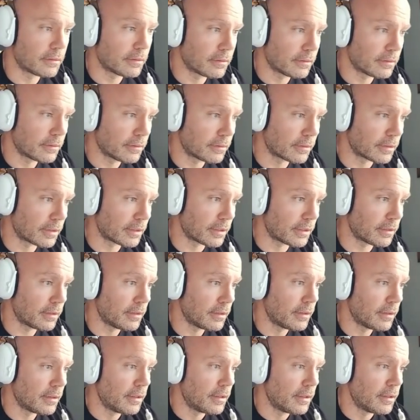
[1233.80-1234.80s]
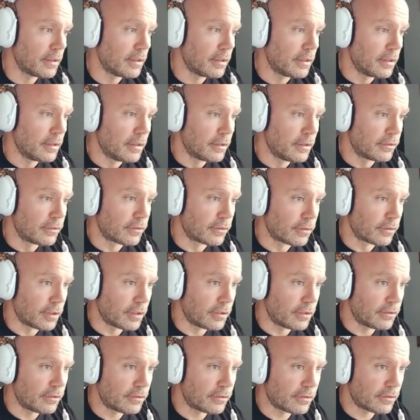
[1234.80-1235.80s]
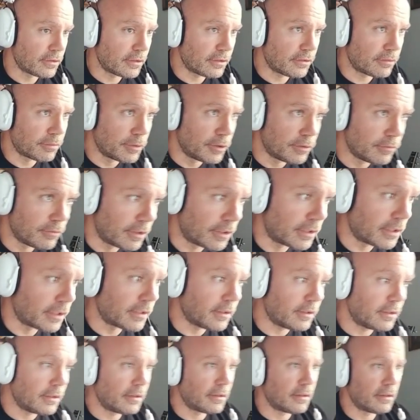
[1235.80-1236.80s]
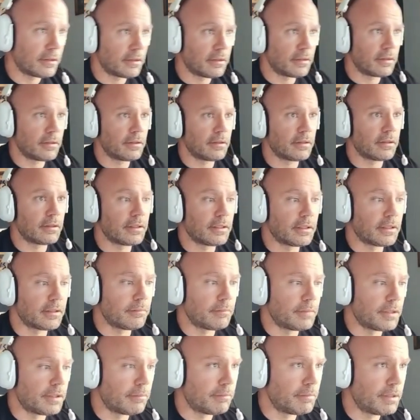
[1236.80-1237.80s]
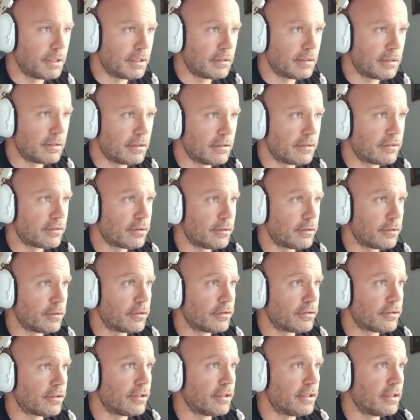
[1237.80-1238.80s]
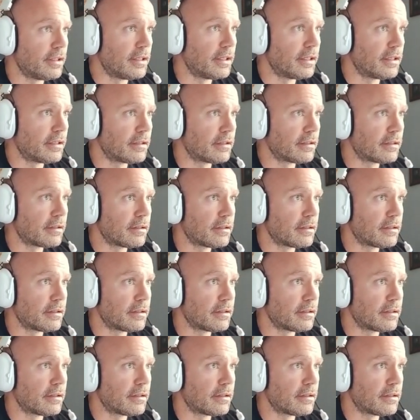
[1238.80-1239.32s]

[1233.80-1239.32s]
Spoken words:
Okay, so let's move on. I think I beat this horse to death.